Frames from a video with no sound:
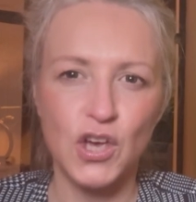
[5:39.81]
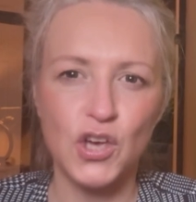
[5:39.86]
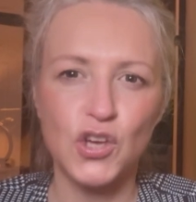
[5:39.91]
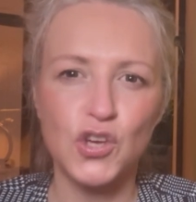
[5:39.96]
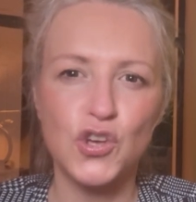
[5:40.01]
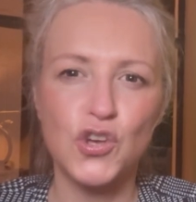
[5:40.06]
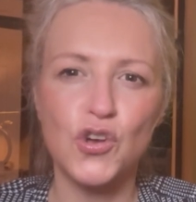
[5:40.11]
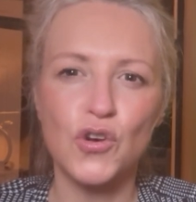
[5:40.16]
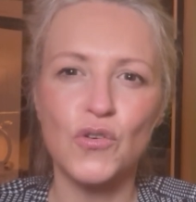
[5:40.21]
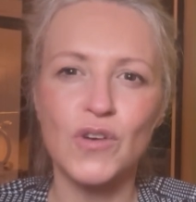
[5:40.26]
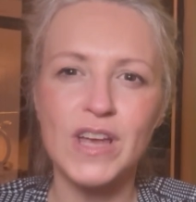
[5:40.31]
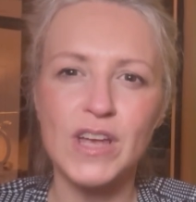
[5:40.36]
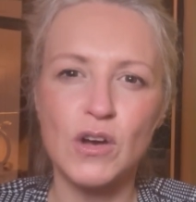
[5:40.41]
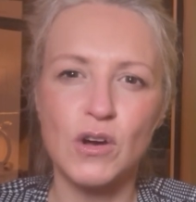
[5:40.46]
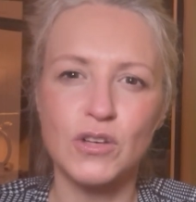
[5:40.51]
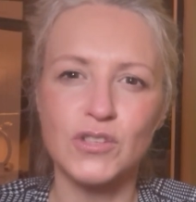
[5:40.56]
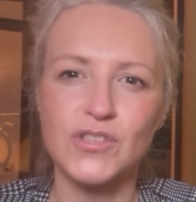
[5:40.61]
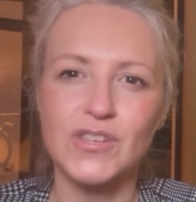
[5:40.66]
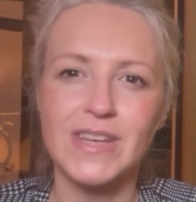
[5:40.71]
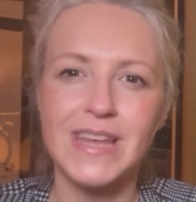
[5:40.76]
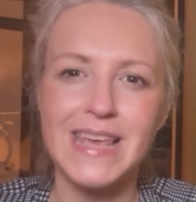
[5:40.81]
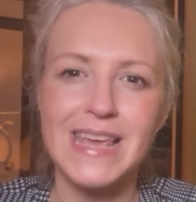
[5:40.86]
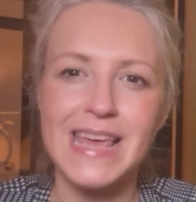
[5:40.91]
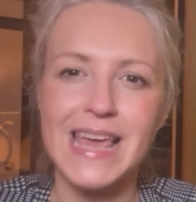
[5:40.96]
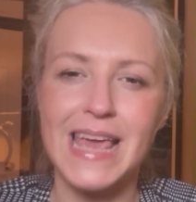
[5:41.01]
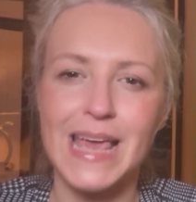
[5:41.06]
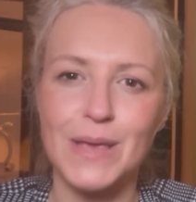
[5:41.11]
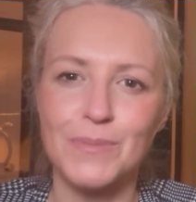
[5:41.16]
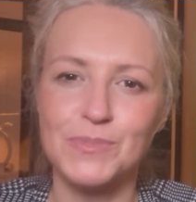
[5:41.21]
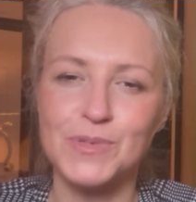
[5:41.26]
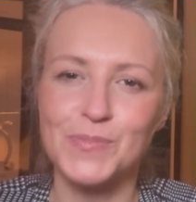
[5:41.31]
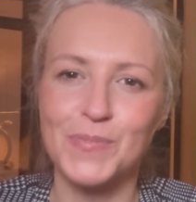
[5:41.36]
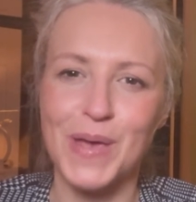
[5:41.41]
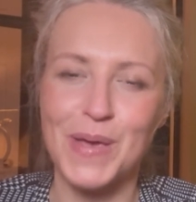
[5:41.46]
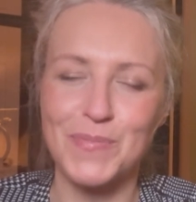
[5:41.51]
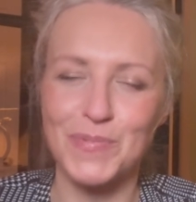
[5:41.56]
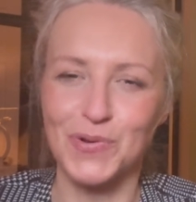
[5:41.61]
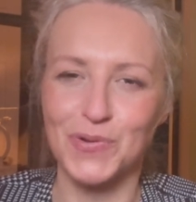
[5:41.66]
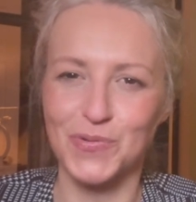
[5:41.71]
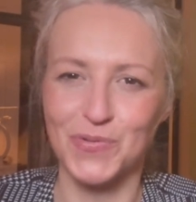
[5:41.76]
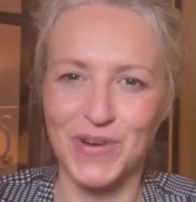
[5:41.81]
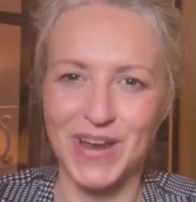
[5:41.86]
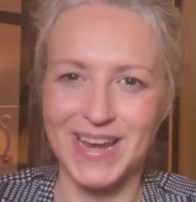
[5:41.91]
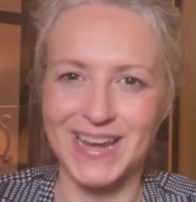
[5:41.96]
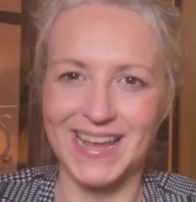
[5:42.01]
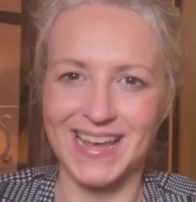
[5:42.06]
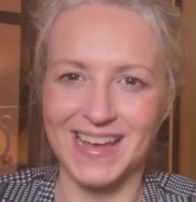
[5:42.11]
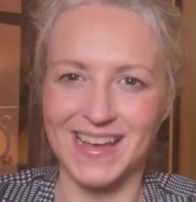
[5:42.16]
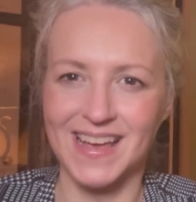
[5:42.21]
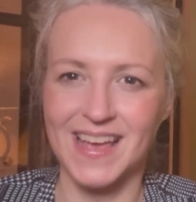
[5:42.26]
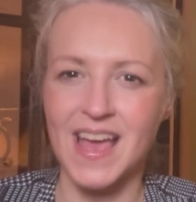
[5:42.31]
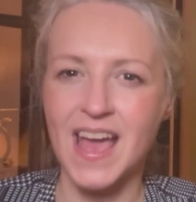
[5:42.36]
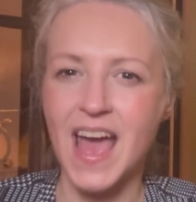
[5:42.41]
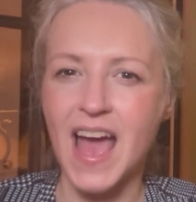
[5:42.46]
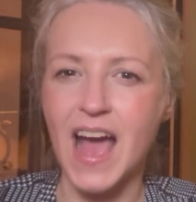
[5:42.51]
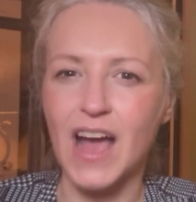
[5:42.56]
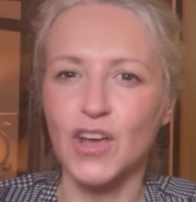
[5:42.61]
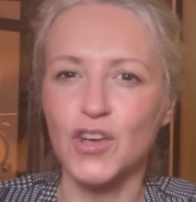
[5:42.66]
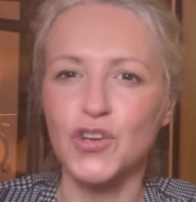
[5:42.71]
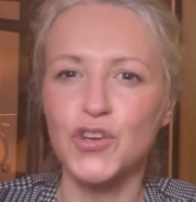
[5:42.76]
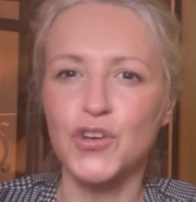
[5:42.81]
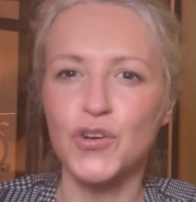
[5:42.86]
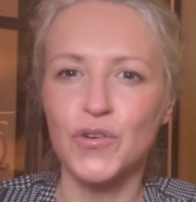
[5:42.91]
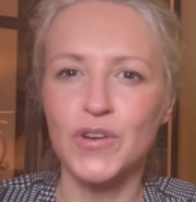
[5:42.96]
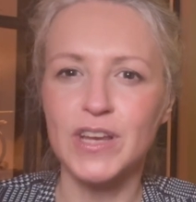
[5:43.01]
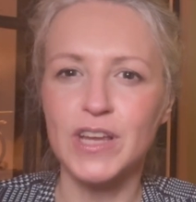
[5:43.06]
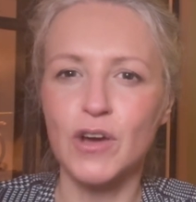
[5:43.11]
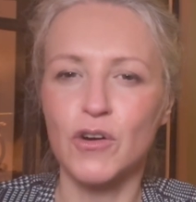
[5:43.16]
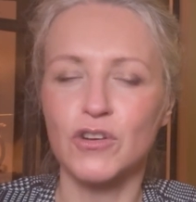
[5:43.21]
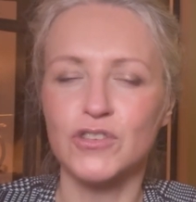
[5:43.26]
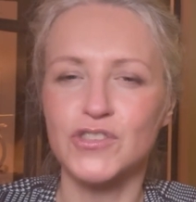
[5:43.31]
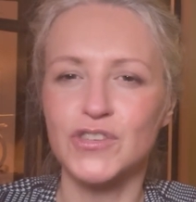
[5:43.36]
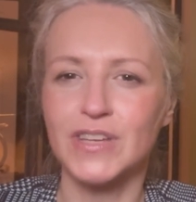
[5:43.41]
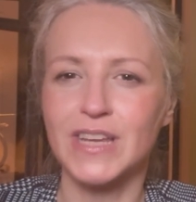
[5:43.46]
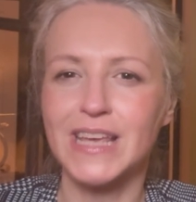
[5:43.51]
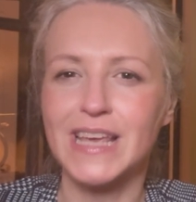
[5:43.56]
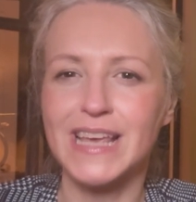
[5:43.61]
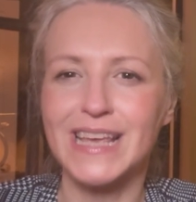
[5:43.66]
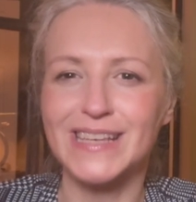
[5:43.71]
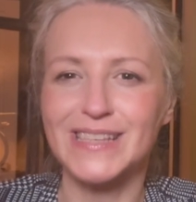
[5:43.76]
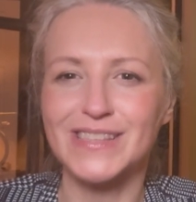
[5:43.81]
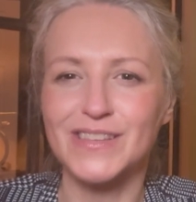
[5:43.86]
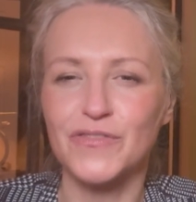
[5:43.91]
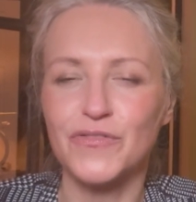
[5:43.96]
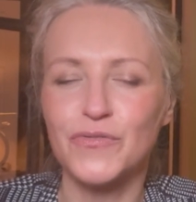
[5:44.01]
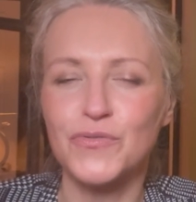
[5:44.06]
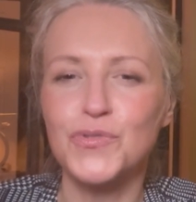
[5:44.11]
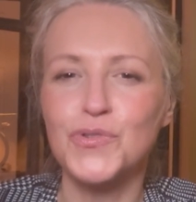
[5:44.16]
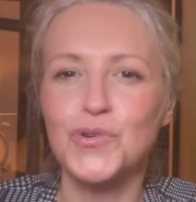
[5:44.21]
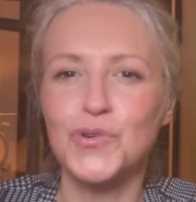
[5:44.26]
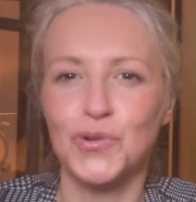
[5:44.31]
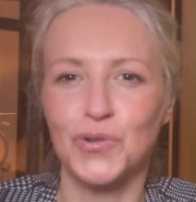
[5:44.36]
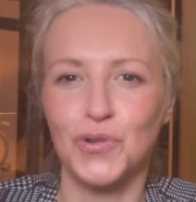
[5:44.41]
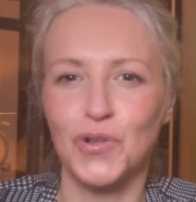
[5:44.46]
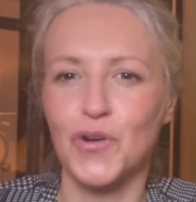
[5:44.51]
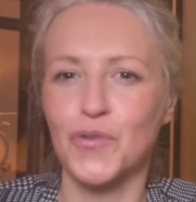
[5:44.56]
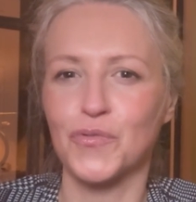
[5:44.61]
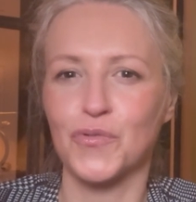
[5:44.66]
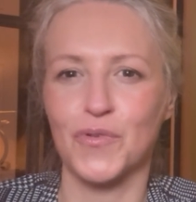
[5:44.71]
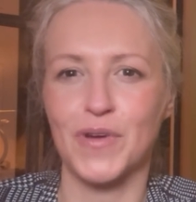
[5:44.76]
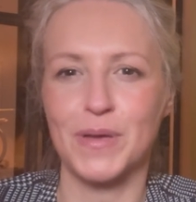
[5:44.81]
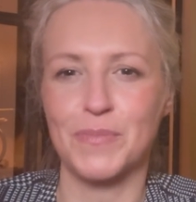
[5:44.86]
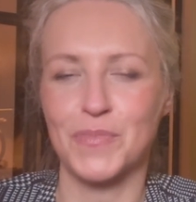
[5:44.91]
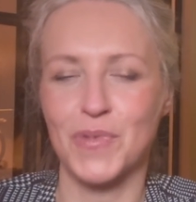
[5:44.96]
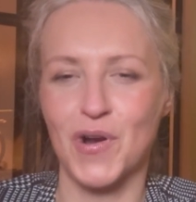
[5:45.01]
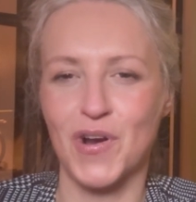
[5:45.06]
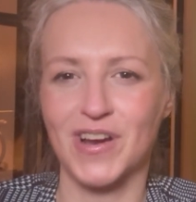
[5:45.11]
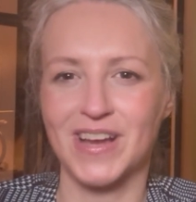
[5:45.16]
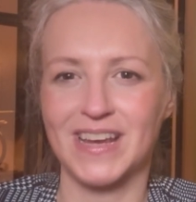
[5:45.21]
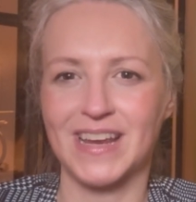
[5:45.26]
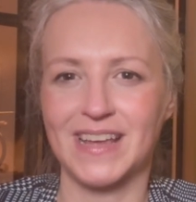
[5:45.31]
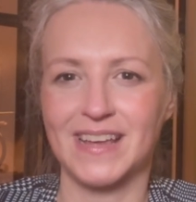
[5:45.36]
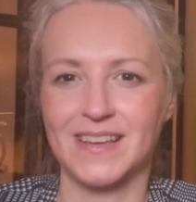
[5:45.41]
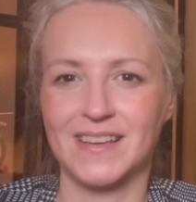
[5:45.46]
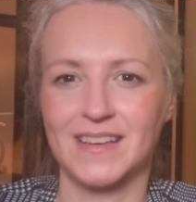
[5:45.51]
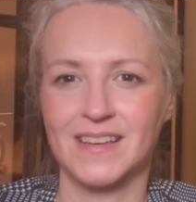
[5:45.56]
Curiosity keeps people reading, and curiosity is the fuel of great marketing.